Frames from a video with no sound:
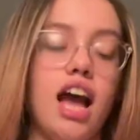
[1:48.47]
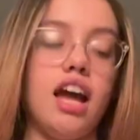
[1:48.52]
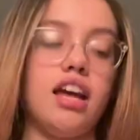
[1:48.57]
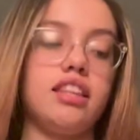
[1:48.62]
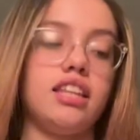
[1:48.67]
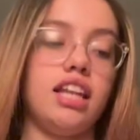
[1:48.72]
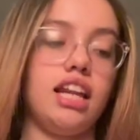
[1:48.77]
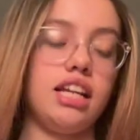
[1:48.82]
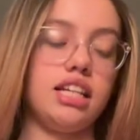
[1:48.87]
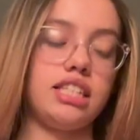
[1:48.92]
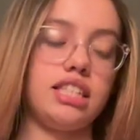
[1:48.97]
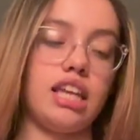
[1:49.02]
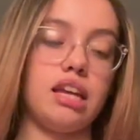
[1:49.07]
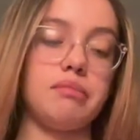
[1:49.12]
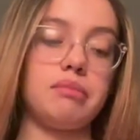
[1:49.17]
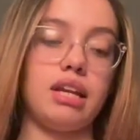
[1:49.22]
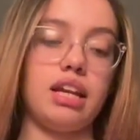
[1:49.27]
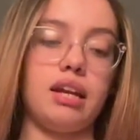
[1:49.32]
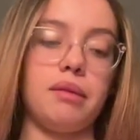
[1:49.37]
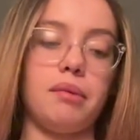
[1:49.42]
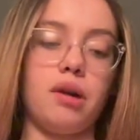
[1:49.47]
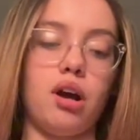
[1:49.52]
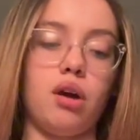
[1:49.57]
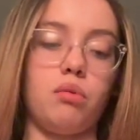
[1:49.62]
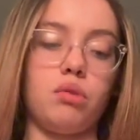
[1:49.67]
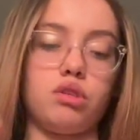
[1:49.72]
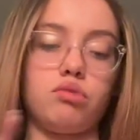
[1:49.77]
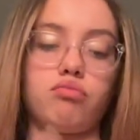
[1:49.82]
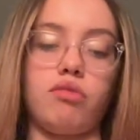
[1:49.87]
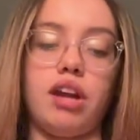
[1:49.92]
The next game that I bought
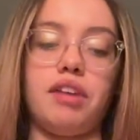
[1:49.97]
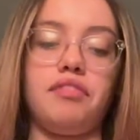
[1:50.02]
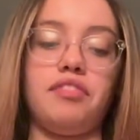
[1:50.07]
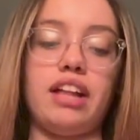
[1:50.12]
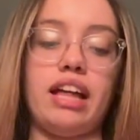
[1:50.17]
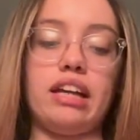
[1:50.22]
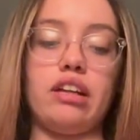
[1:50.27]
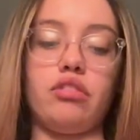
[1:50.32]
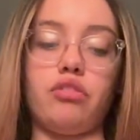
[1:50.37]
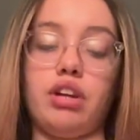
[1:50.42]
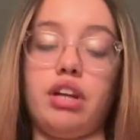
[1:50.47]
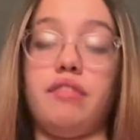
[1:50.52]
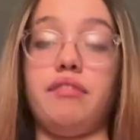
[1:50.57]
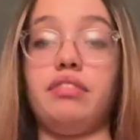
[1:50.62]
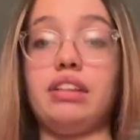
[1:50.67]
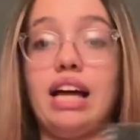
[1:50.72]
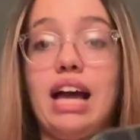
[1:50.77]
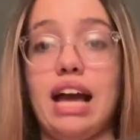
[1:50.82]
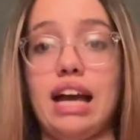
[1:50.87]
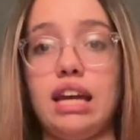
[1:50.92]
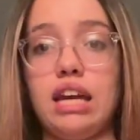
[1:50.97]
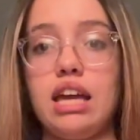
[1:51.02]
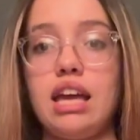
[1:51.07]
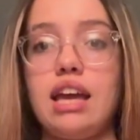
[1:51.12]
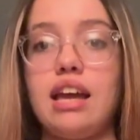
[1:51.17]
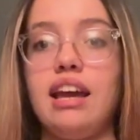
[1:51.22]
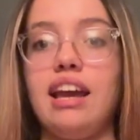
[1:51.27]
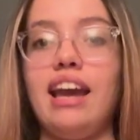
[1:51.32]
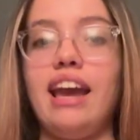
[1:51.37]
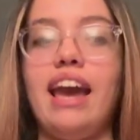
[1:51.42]
was Red Flag, Green Flag